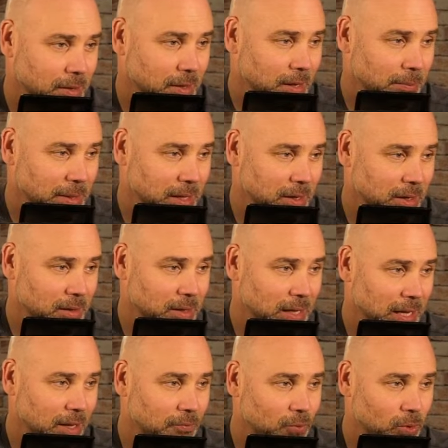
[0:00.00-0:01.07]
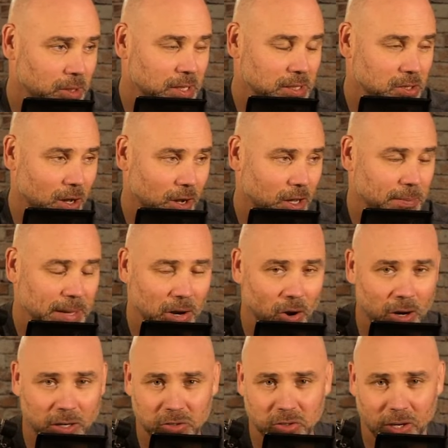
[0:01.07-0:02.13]
I mean, like, if we're talking about
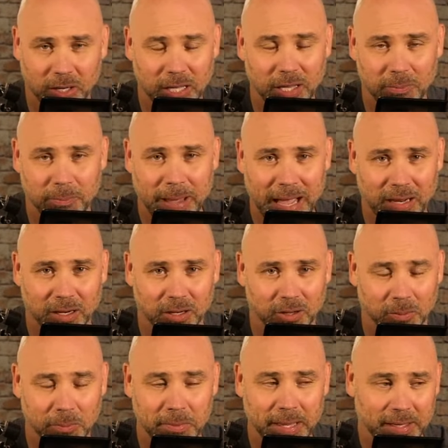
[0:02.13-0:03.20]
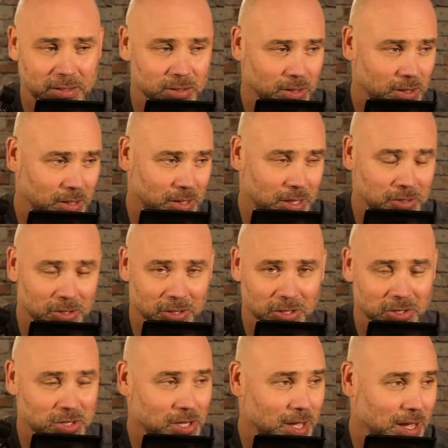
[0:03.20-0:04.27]
Arkansas getting back into the mix, into the
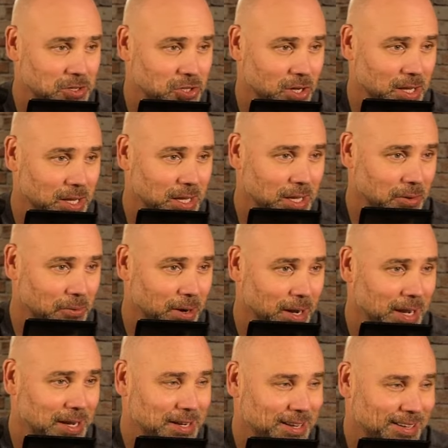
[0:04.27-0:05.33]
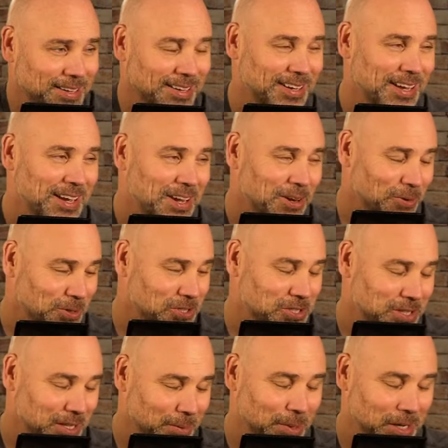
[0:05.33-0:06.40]
discussion again, right? Which,
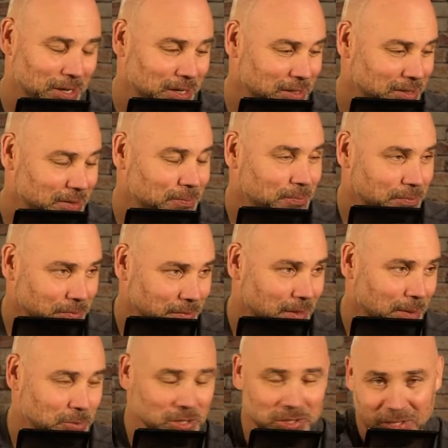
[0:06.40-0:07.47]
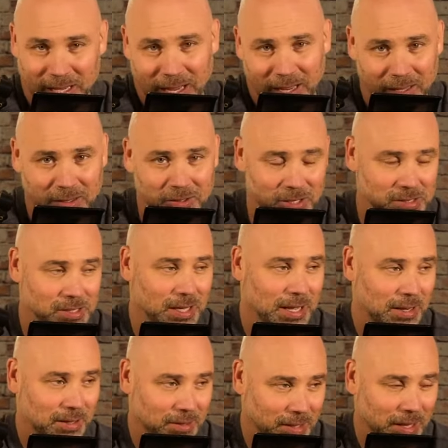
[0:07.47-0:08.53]
I mean, I'm just saying, just
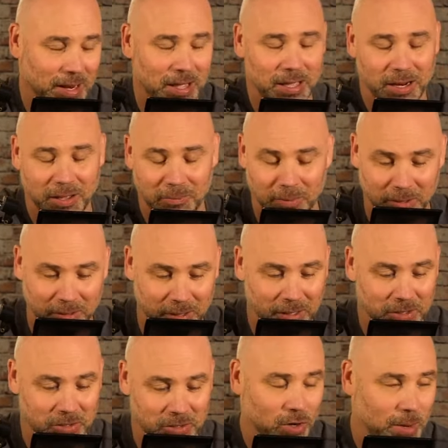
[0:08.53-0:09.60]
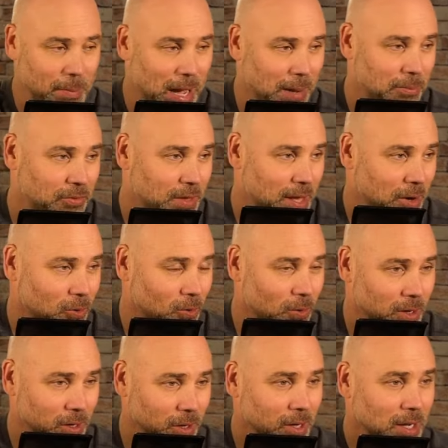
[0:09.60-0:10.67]
like an extreme hypothetical
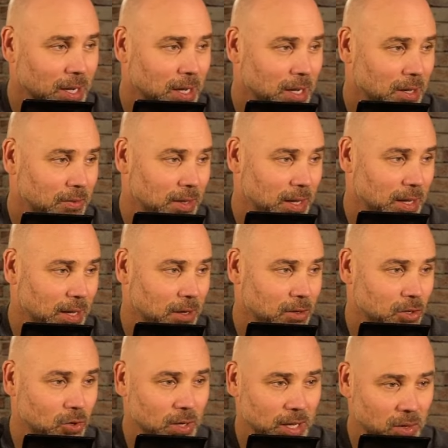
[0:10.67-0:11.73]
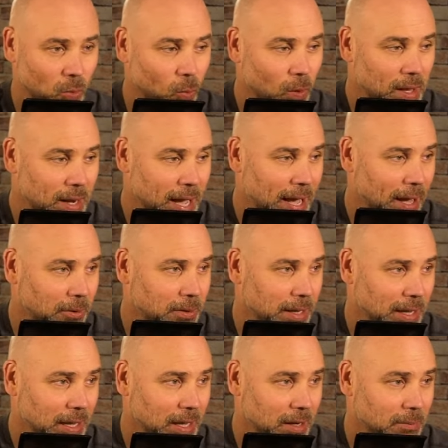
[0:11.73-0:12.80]
here, then you need to win out
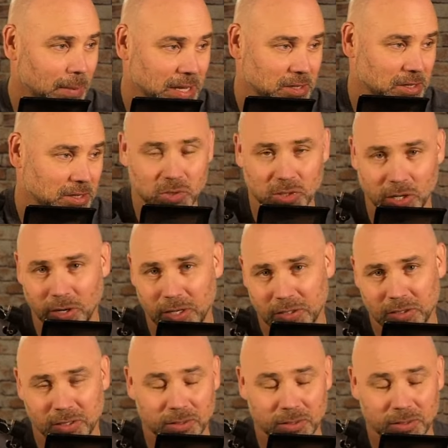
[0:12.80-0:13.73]
and make some serious